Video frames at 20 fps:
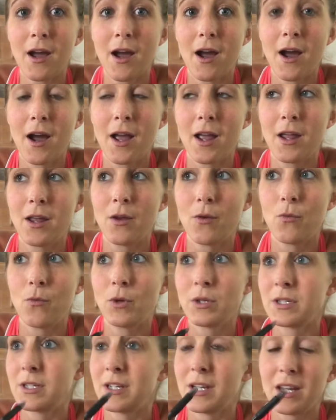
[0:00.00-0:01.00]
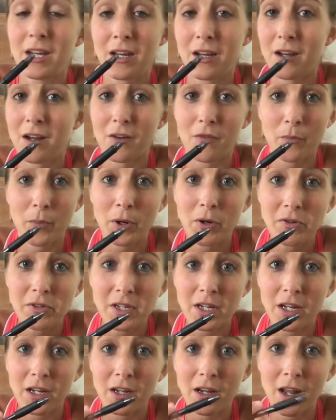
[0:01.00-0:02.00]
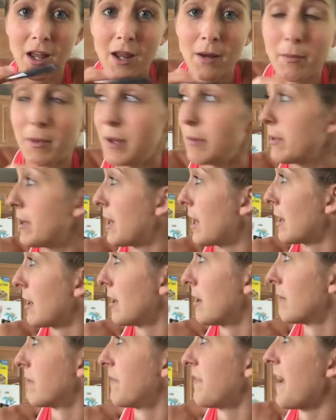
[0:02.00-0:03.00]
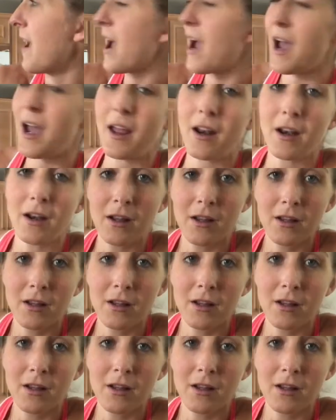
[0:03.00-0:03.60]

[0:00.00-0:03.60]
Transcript: I wasn't getting enough protein and maybe not enough fat.